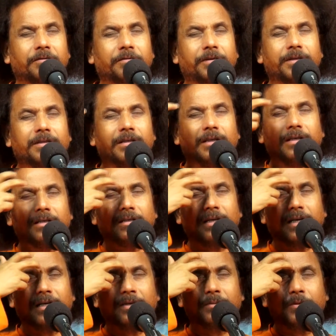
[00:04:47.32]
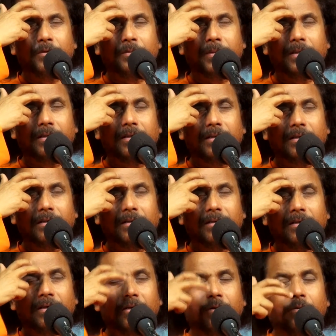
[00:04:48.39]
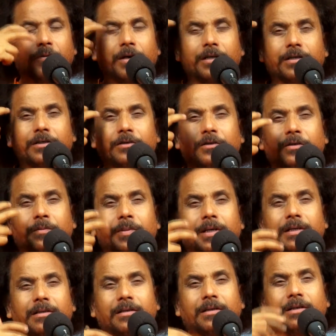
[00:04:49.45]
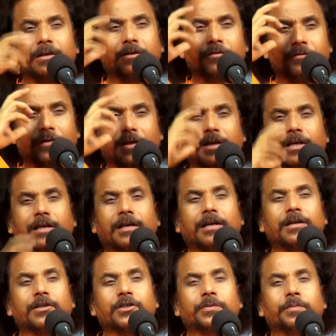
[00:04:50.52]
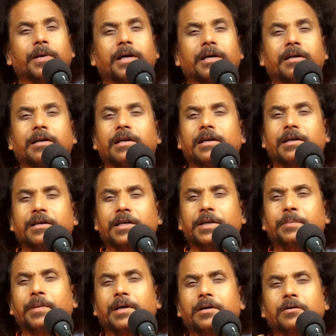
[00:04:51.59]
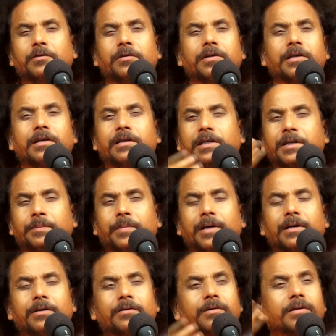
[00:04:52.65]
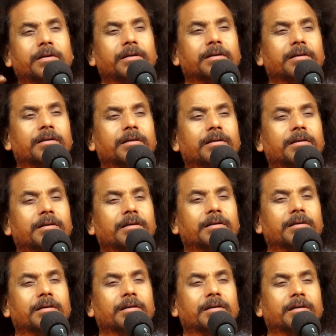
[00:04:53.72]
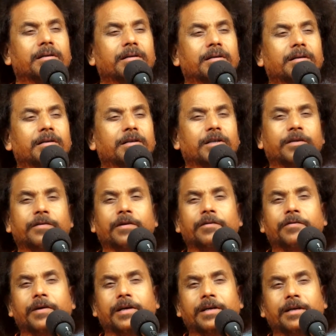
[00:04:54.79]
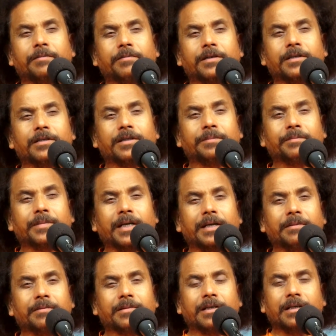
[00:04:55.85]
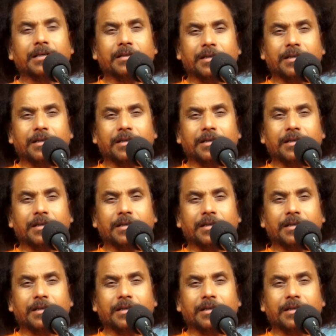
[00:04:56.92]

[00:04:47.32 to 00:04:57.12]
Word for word: Fix gaze at Brumadhyaya. Watch your breath. Feel head and spine. Keep on doing it. Keep on doing it. You will find after some times